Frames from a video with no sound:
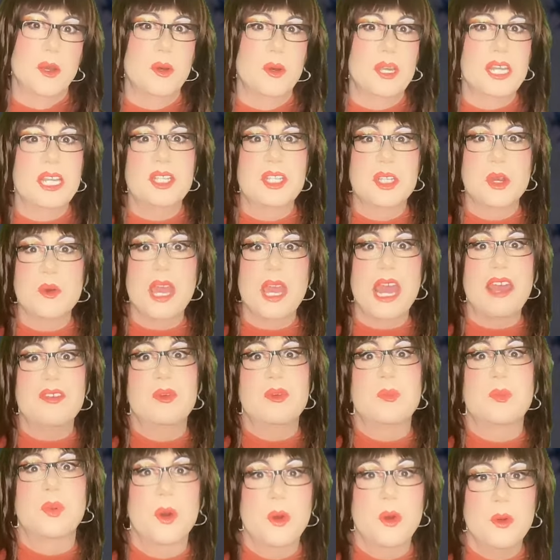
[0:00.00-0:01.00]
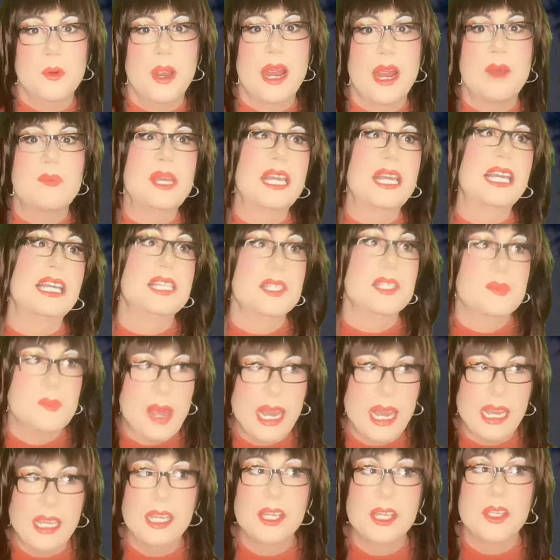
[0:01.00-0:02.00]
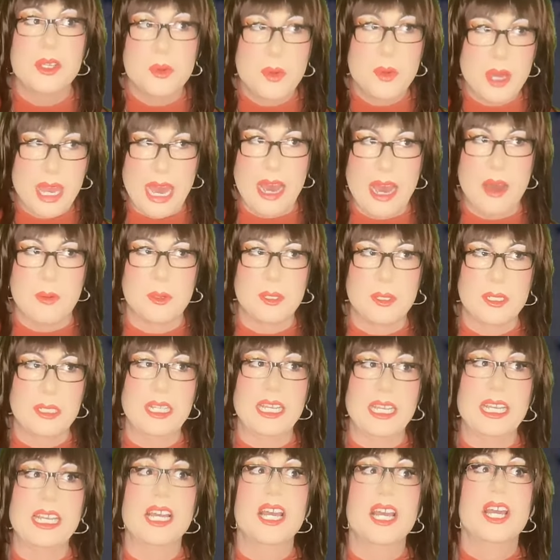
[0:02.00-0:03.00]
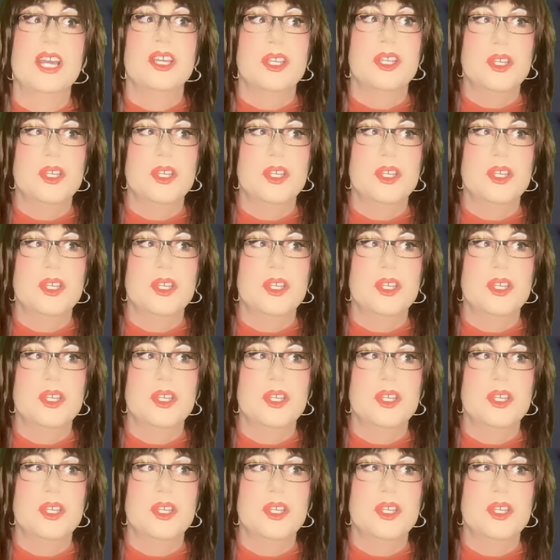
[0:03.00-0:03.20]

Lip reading: Well, it's okay. The programming is making you cowardly.